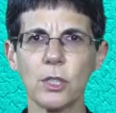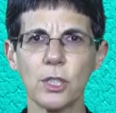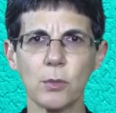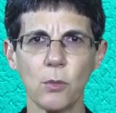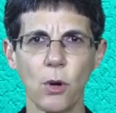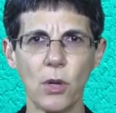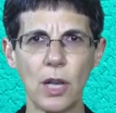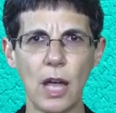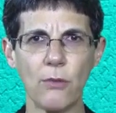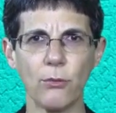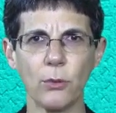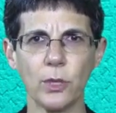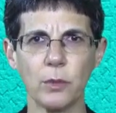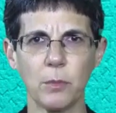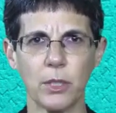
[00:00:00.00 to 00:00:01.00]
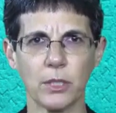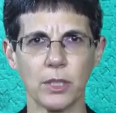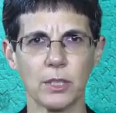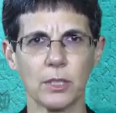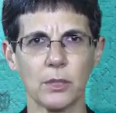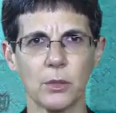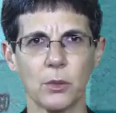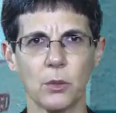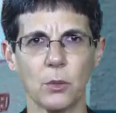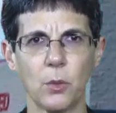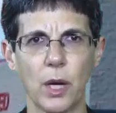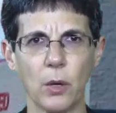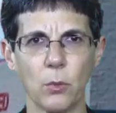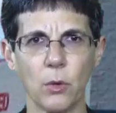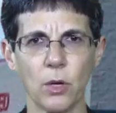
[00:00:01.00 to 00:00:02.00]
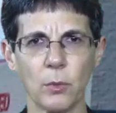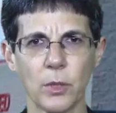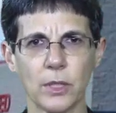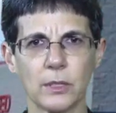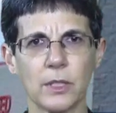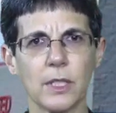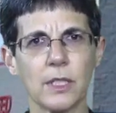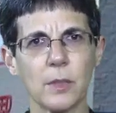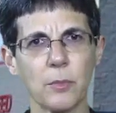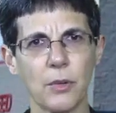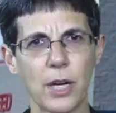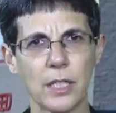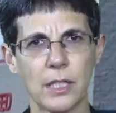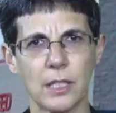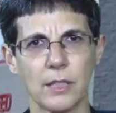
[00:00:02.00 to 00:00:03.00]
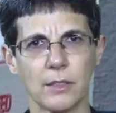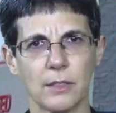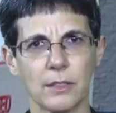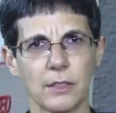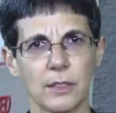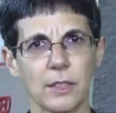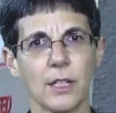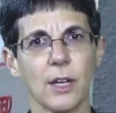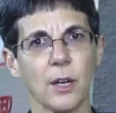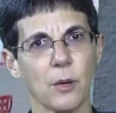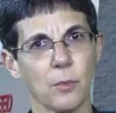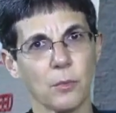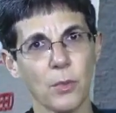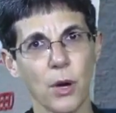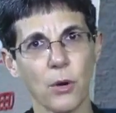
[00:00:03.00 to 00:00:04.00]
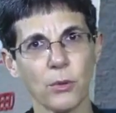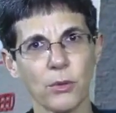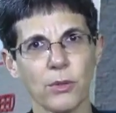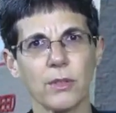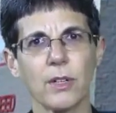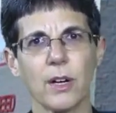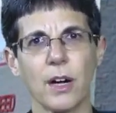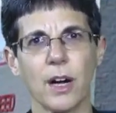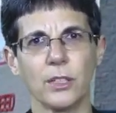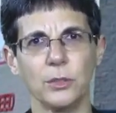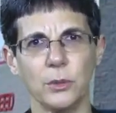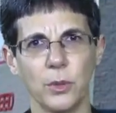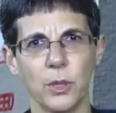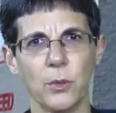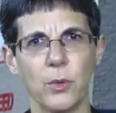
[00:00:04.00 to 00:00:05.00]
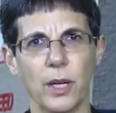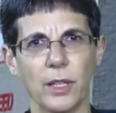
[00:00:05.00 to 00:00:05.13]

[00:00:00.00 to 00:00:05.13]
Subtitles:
a small affluent market, while Walmart is a price leader. Both are doing